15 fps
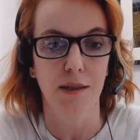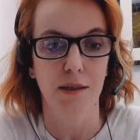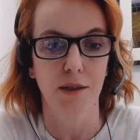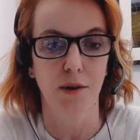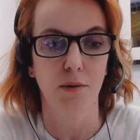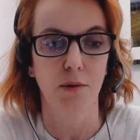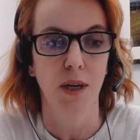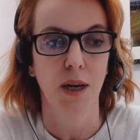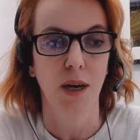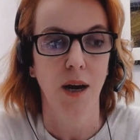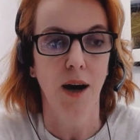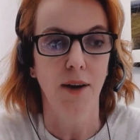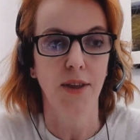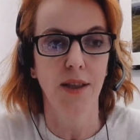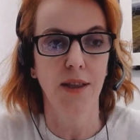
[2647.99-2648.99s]
So
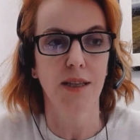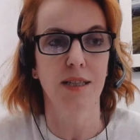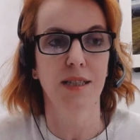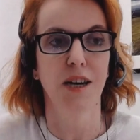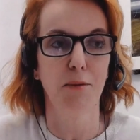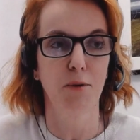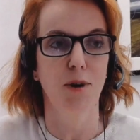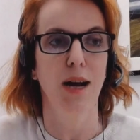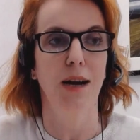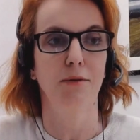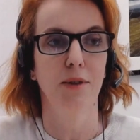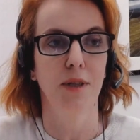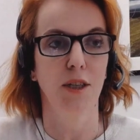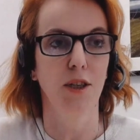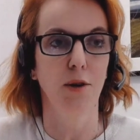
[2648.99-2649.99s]
I think this time
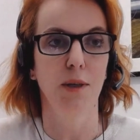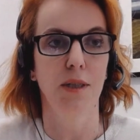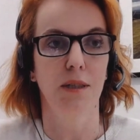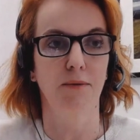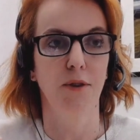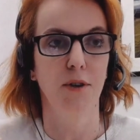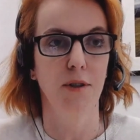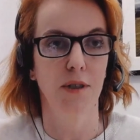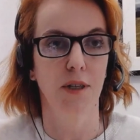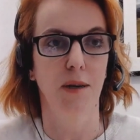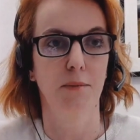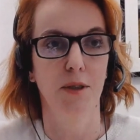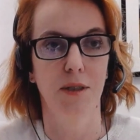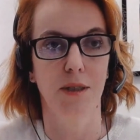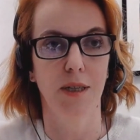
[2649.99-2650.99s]
around, it's the first
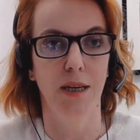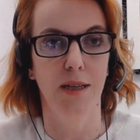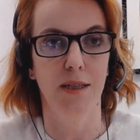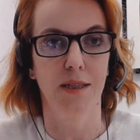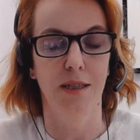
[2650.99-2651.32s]
time, as I say,